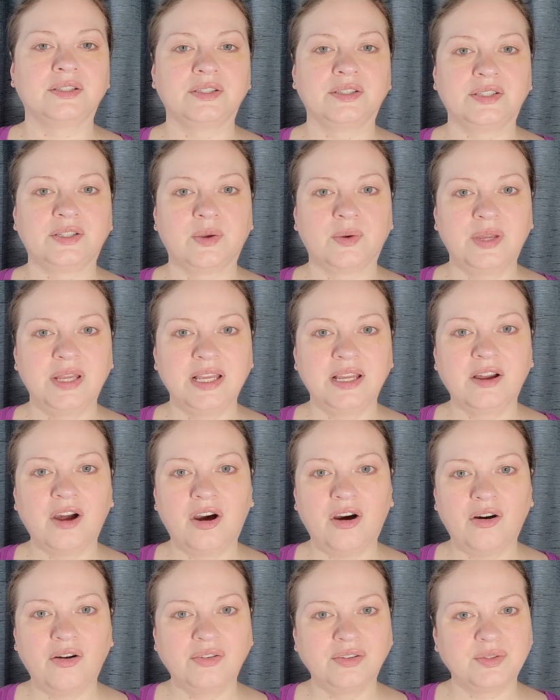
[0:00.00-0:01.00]
So he
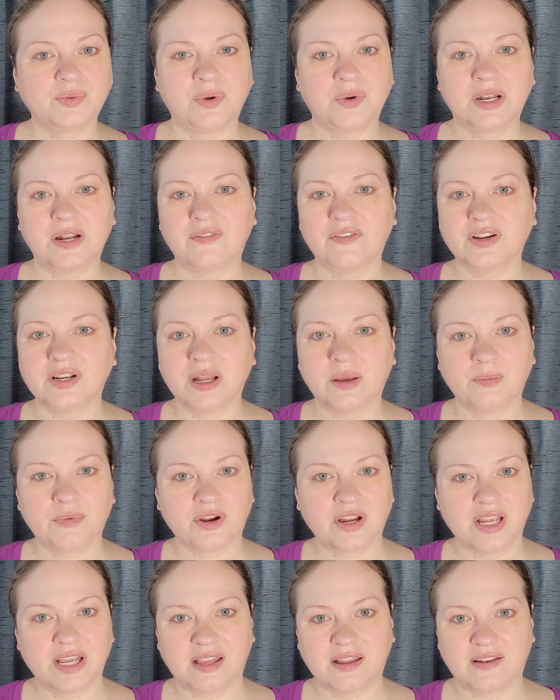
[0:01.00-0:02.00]
calls whatever number
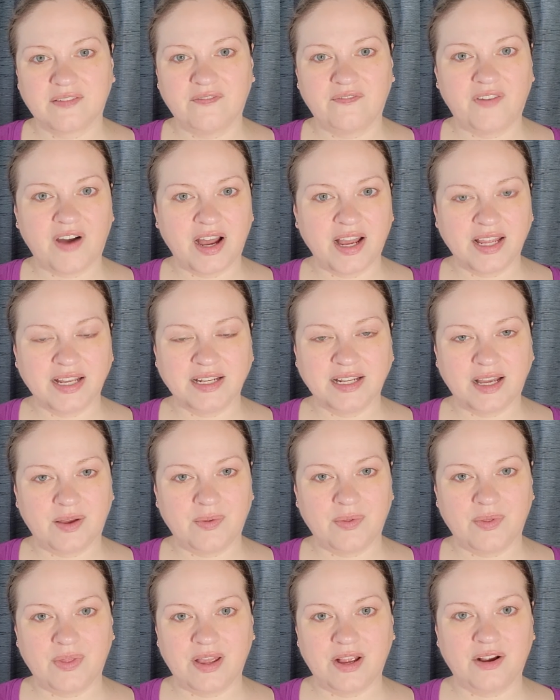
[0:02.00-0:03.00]
he can find
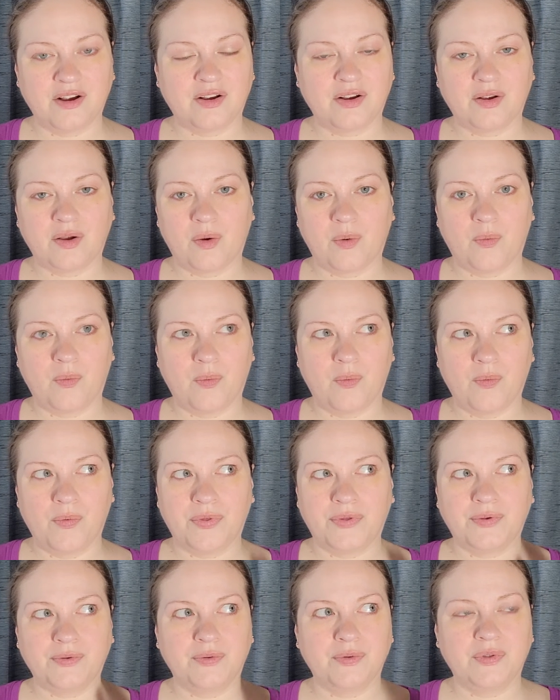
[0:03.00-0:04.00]
down there
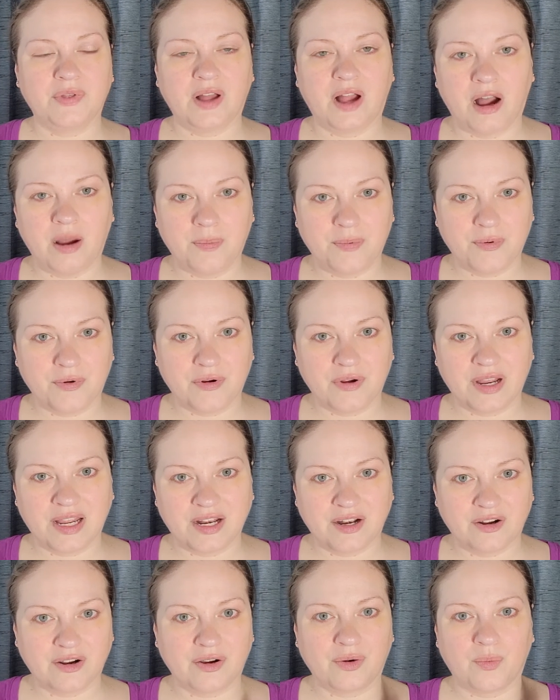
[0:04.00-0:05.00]
through the
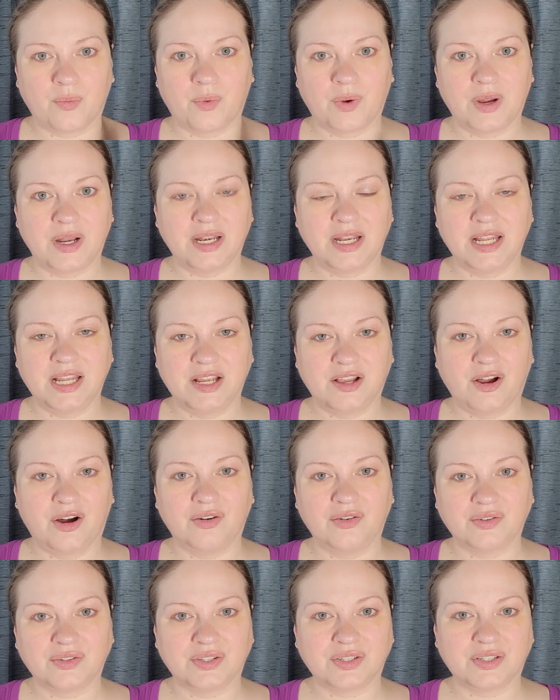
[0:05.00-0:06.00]
operator when he
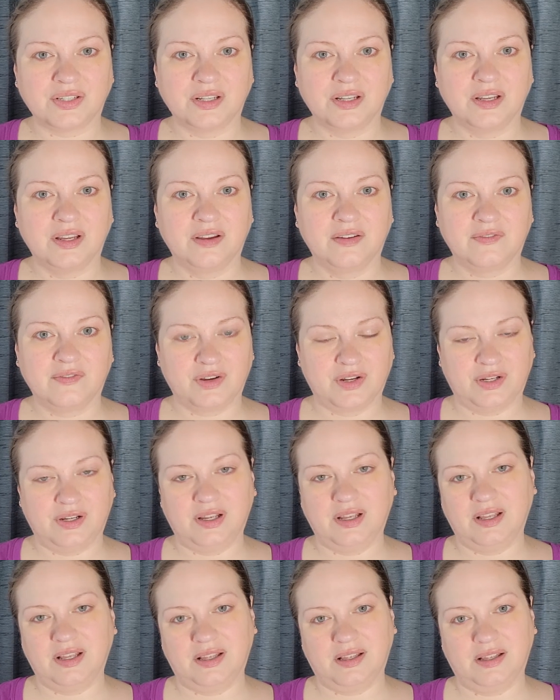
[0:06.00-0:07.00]
calls for
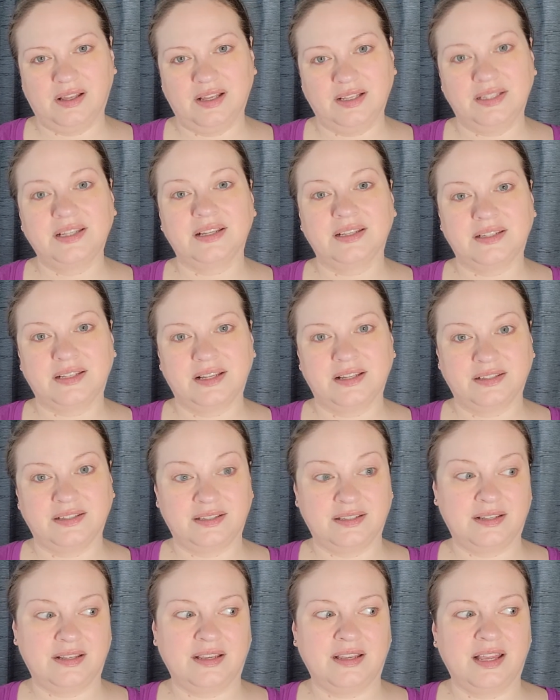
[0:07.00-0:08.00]

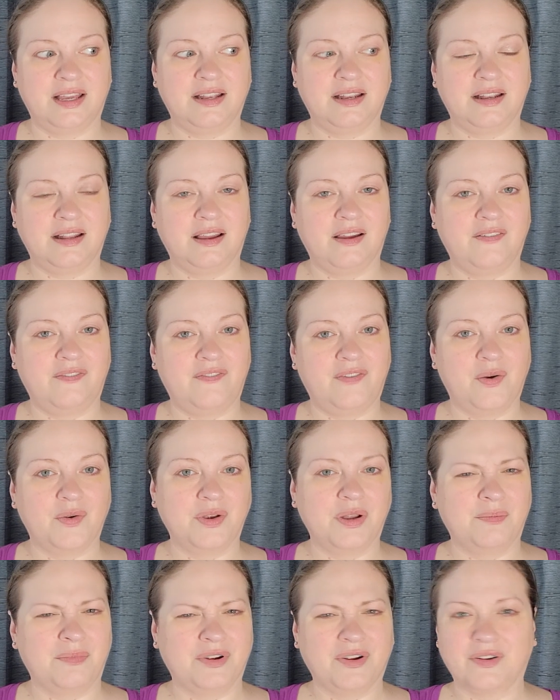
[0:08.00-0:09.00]
assistance to get a phone
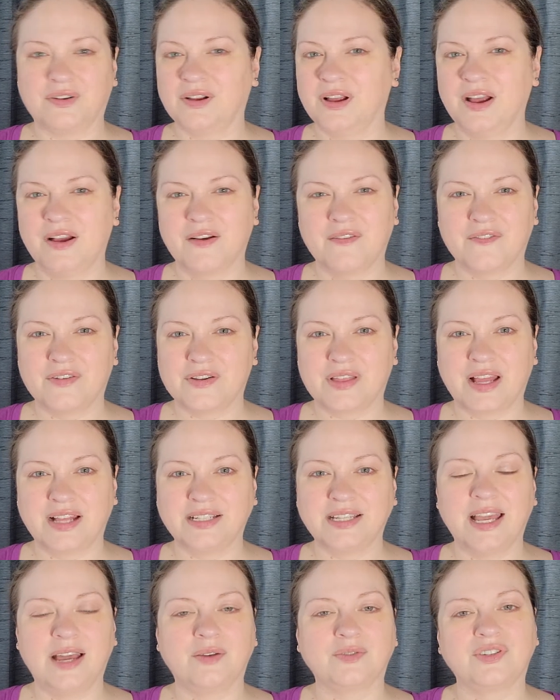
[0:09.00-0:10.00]
number for that
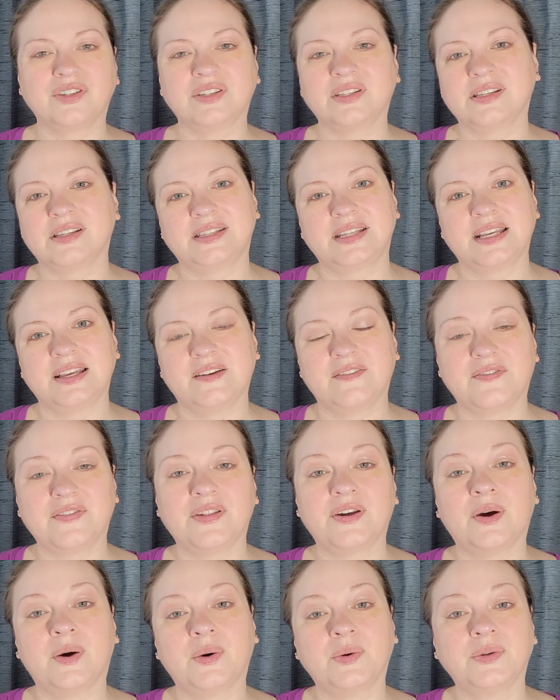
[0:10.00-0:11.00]
town just to see if
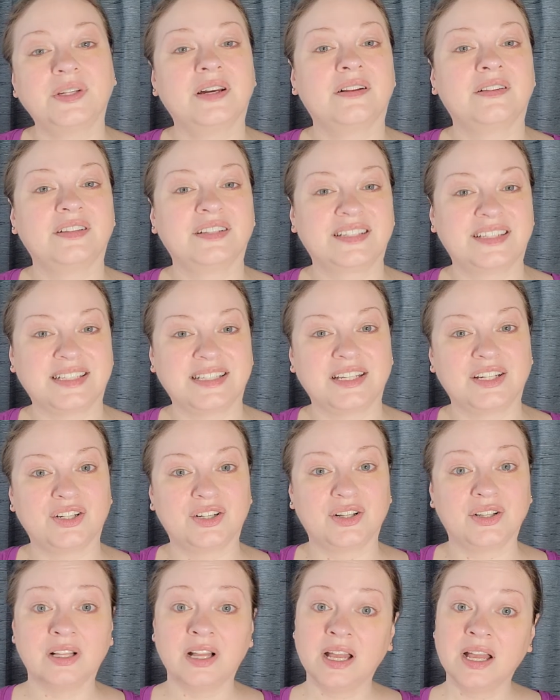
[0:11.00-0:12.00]
the hotel is
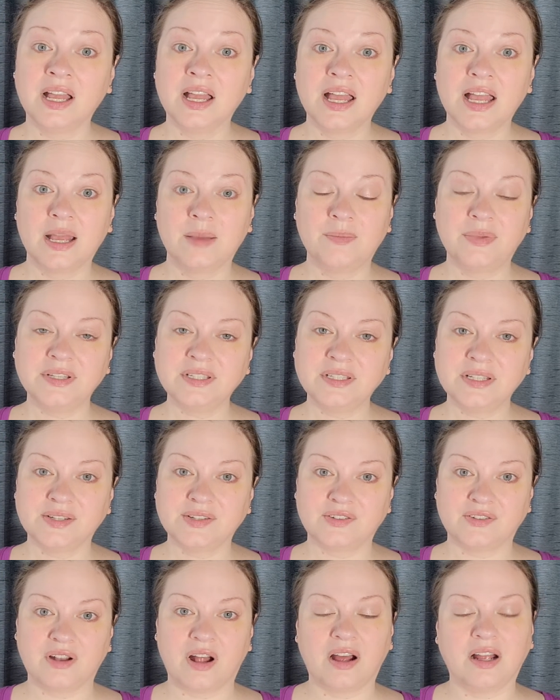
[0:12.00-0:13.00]
still in business
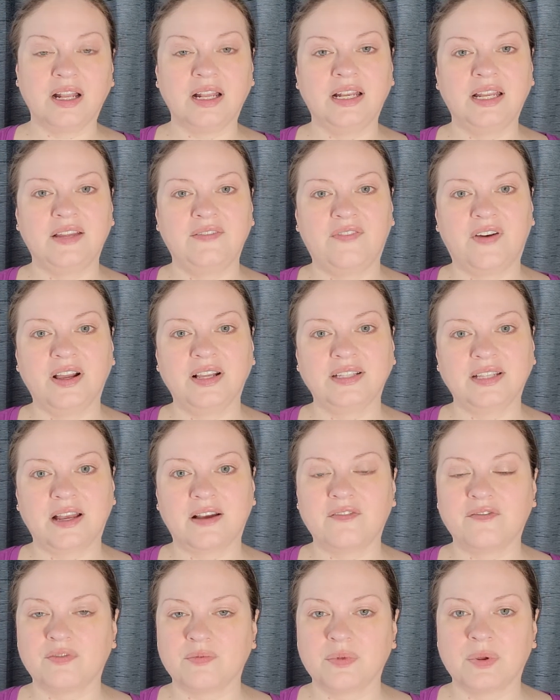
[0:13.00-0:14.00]
or not. And he finds
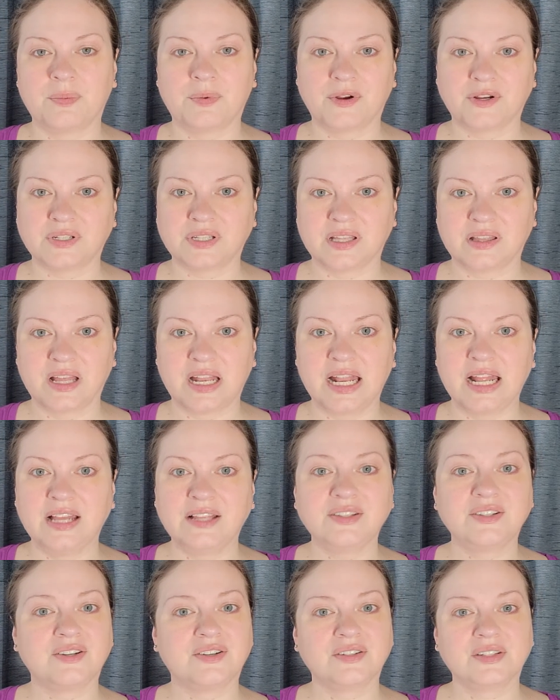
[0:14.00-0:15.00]
out from the person that
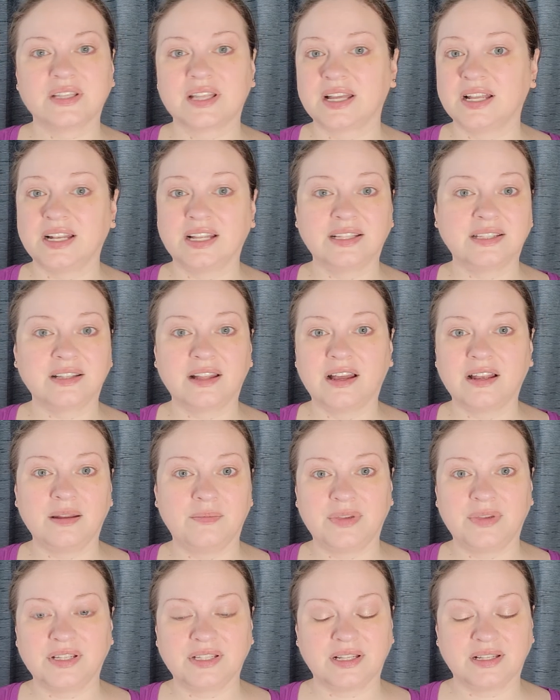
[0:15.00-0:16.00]
answers that it's not
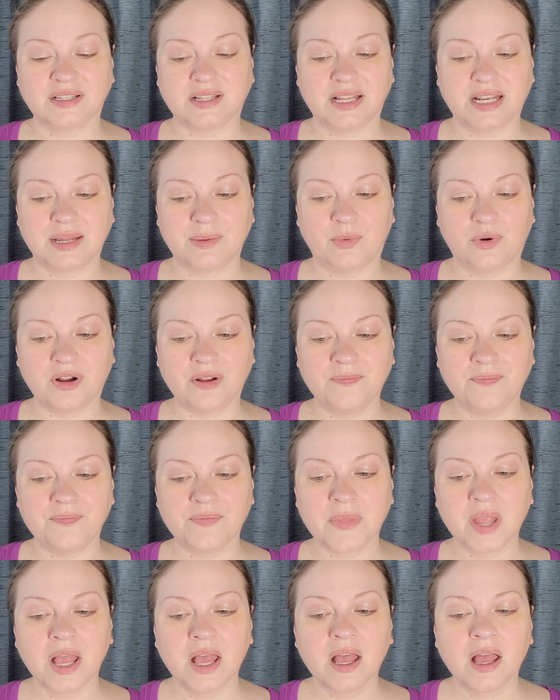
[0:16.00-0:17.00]
in business anymore.
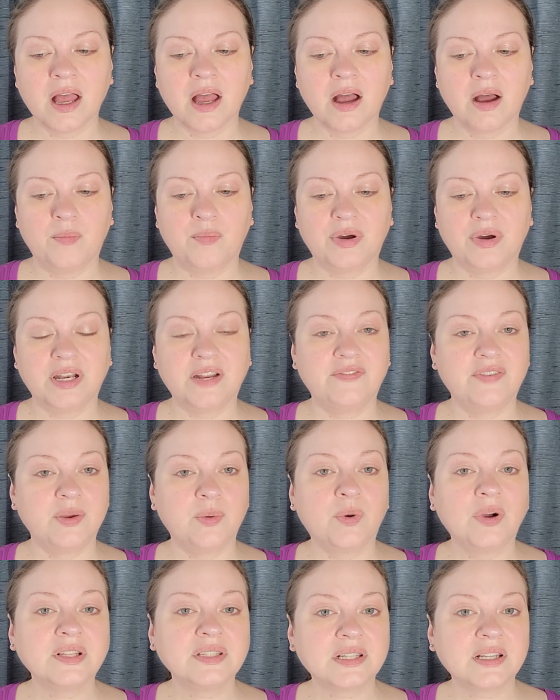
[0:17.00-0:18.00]
But if he
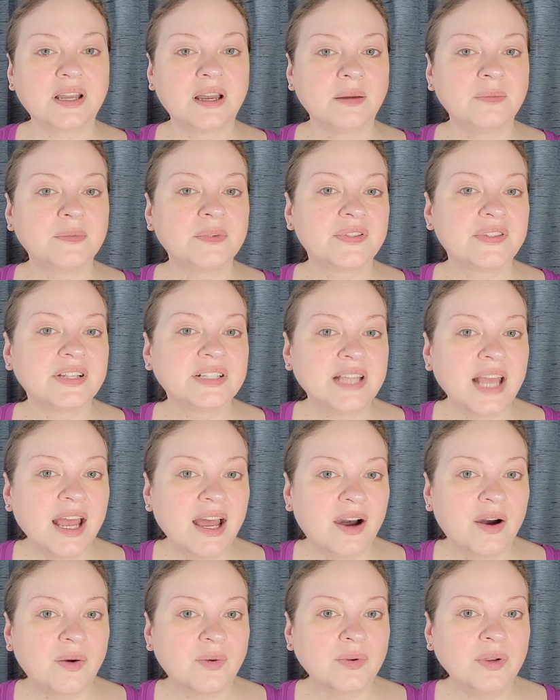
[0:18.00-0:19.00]
wants to come to the
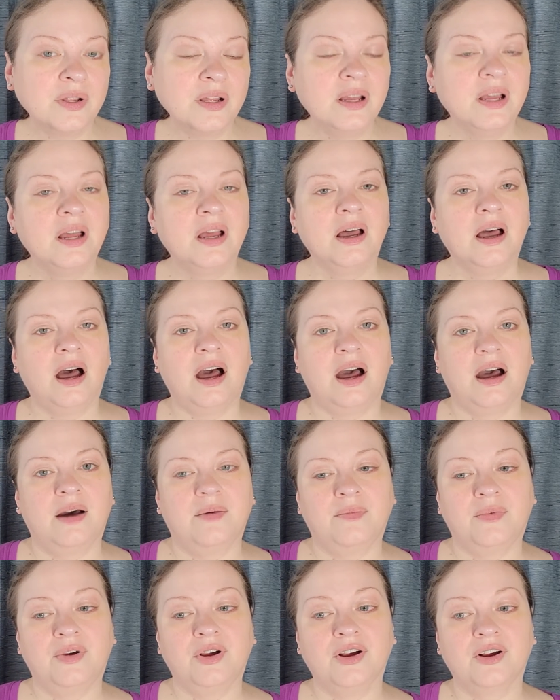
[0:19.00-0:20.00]
town,
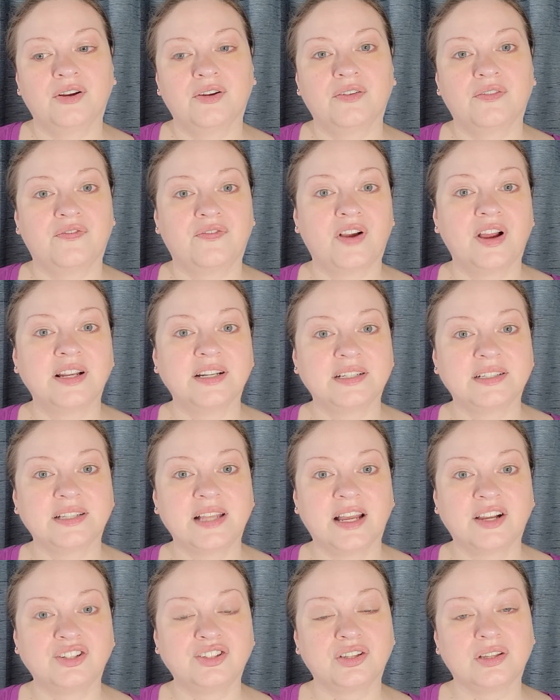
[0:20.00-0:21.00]
um, her friend is
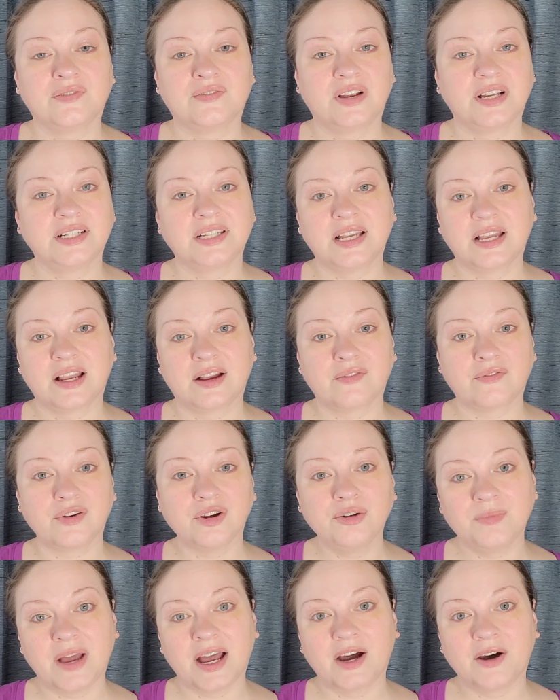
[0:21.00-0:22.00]
actually renting a
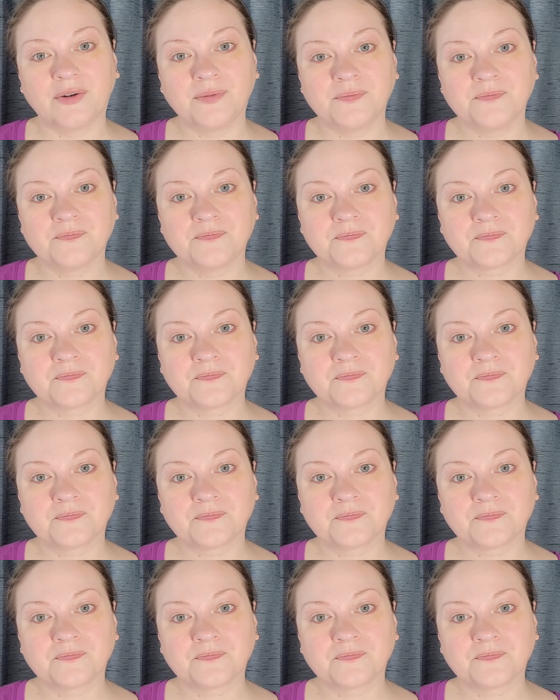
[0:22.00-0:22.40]
room out.